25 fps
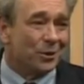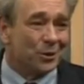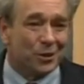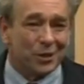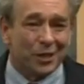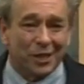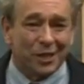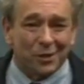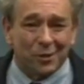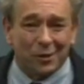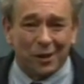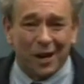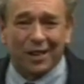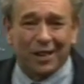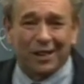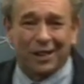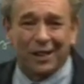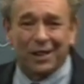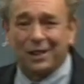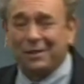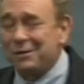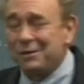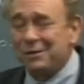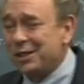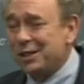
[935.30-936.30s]

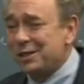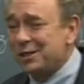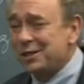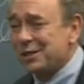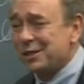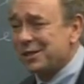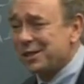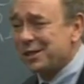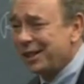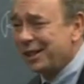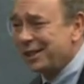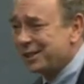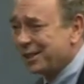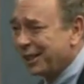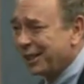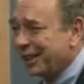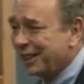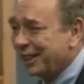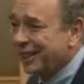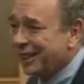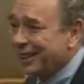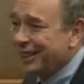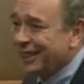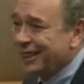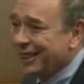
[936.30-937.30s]
centrality of Jesus' teaching,
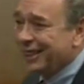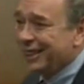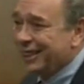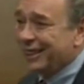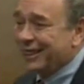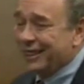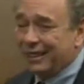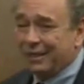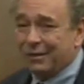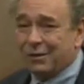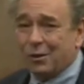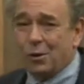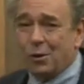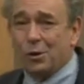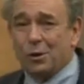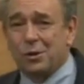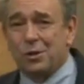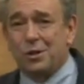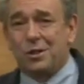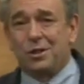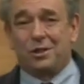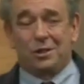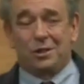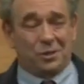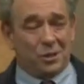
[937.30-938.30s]
of
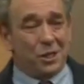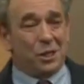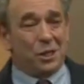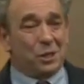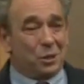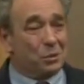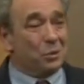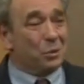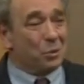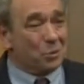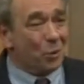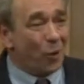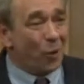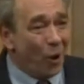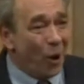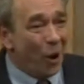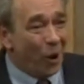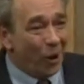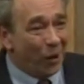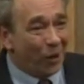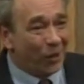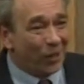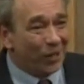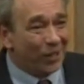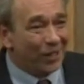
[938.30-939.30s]
course, Jesus was
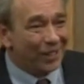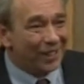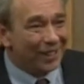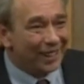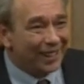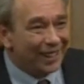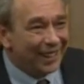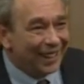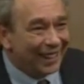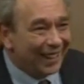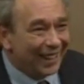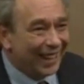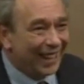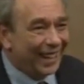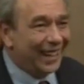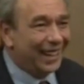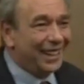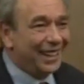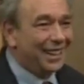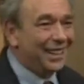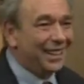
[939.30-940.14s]
wrong, and